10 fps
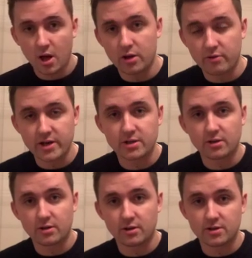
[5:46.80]
the racing
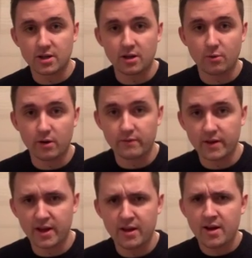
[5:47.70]
can continue over
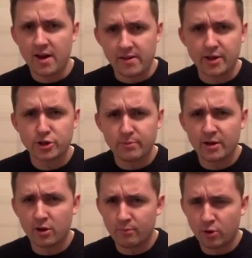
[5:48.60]
there. And there should be a
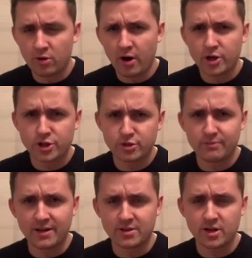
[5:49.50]
lot more Irish
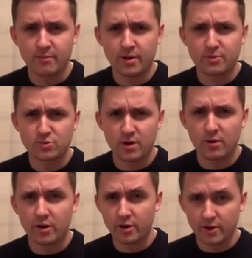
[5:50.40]
meetings coming up as well.
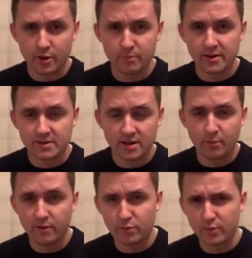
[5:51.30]
I know there'll be some
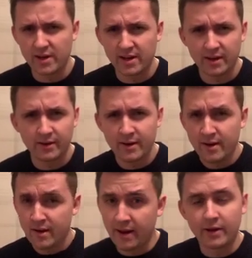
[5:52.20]
over the weekend
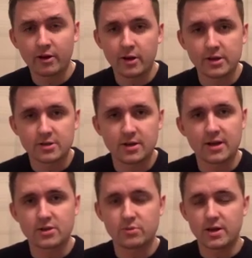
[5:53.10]
and going into
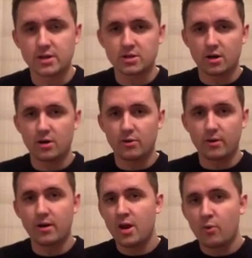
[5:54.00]
next week.
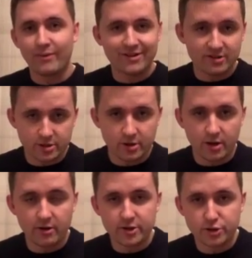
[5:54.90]
So when there is an
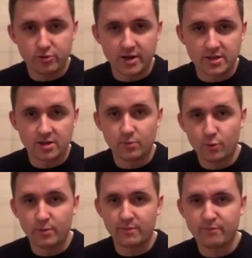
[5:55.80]
Irish racing,
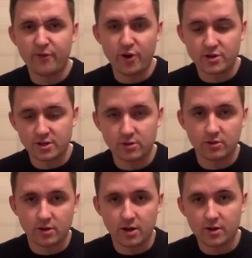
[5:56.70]
we'll be focusing
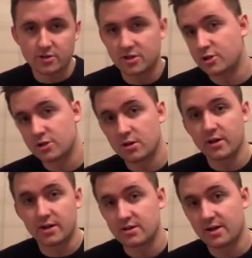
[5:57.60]
on cards such as
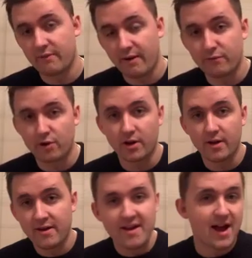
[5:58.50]
like South Africa,
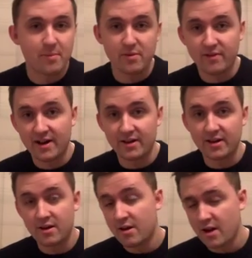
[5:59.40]
Happy
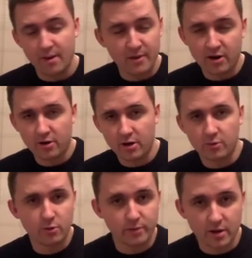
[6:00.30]
Valley, America.
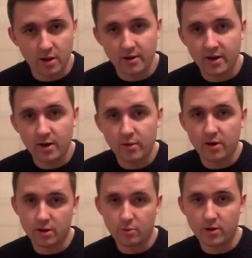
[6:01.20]
We'll be going anywhere
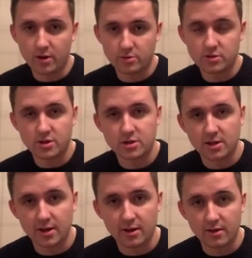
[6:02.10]
in the world just to
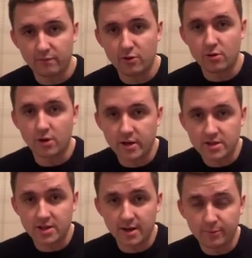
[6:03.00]
give you guys
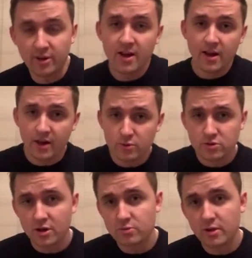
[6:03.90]
tips, and also as